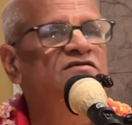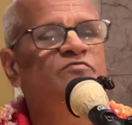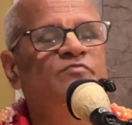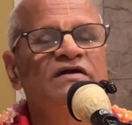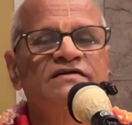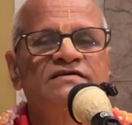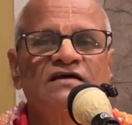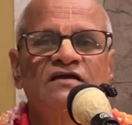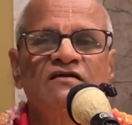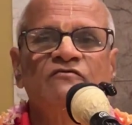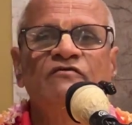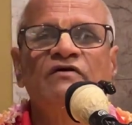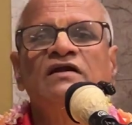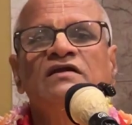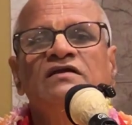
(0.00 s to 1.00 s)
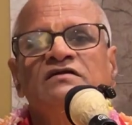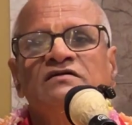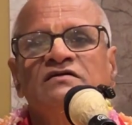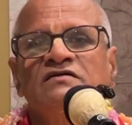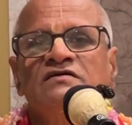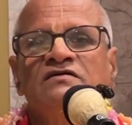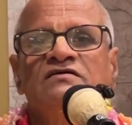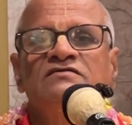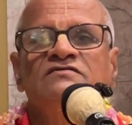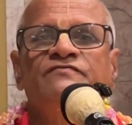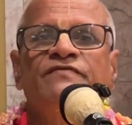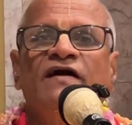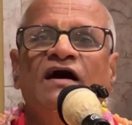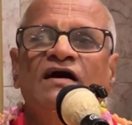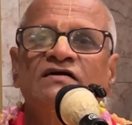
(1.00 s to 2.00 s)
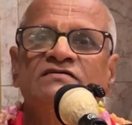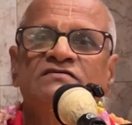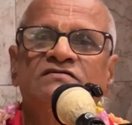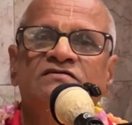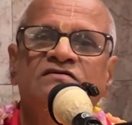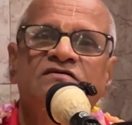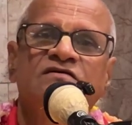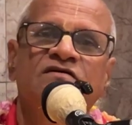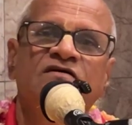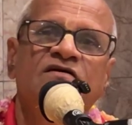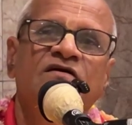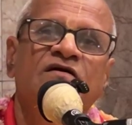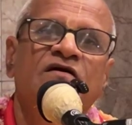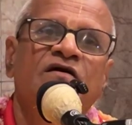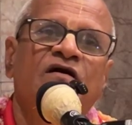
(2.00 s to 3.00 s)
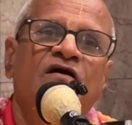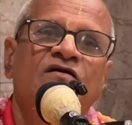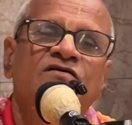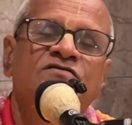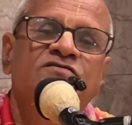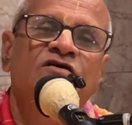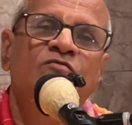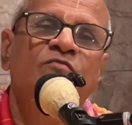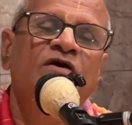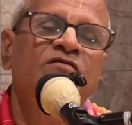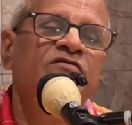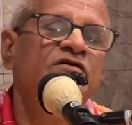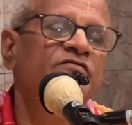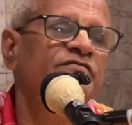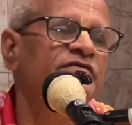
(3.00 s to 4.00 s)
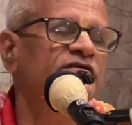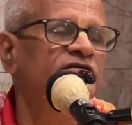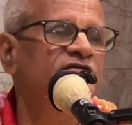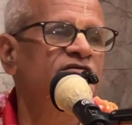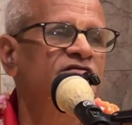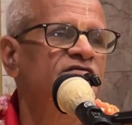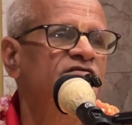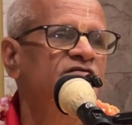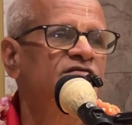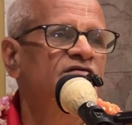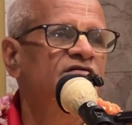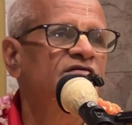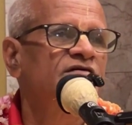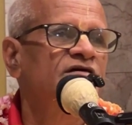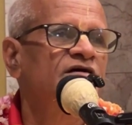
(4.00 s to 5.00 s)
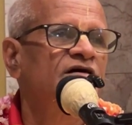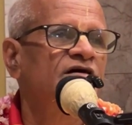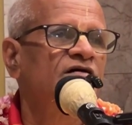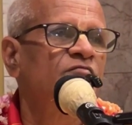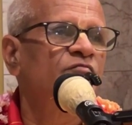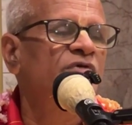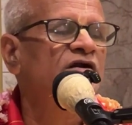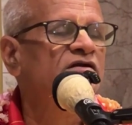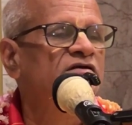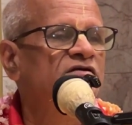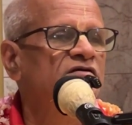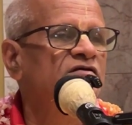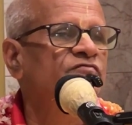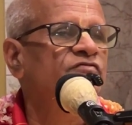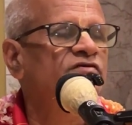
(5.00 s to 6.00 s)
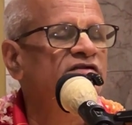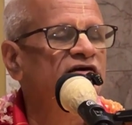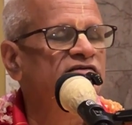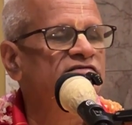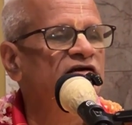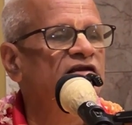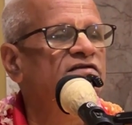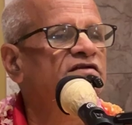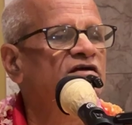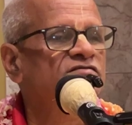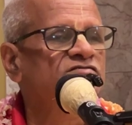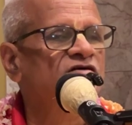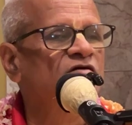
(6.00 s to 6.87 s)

And this material world is vast, unsurmountable. But if you take shelter,